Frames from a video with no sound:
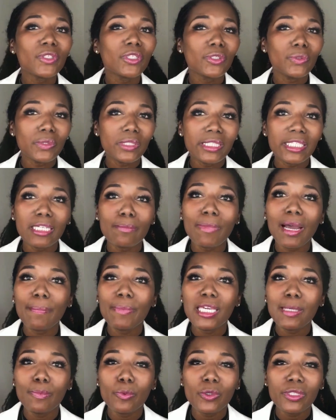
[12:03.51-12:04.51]
you sit by
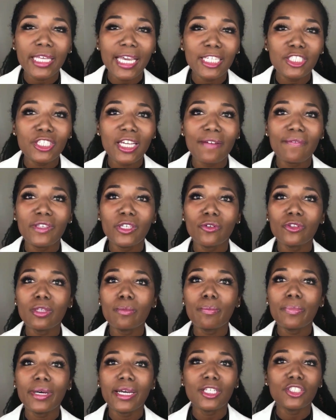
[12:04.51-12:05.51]
people with HIV on the
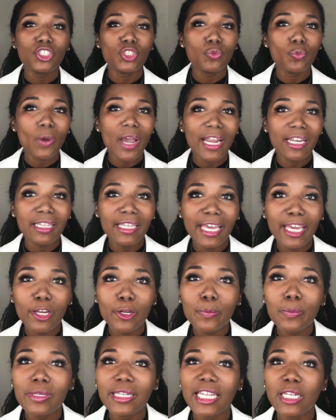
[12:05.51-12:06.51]
bus, you ride in the
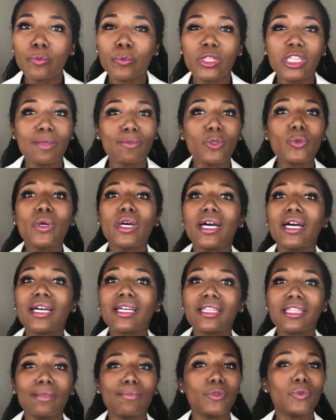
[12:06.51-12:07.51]
airplane with them, you
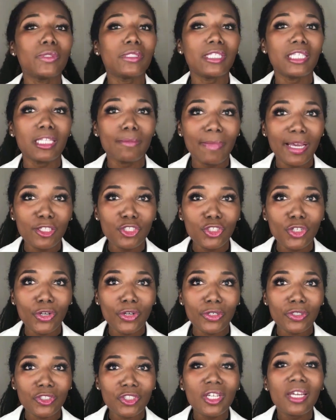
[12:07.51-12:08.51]
hug them, you see them at
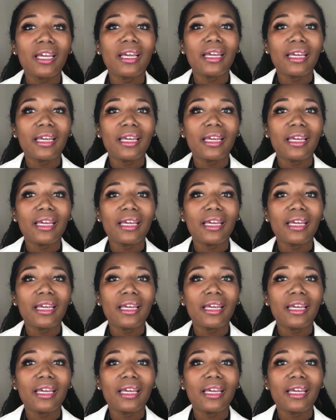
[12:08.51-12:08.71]
church.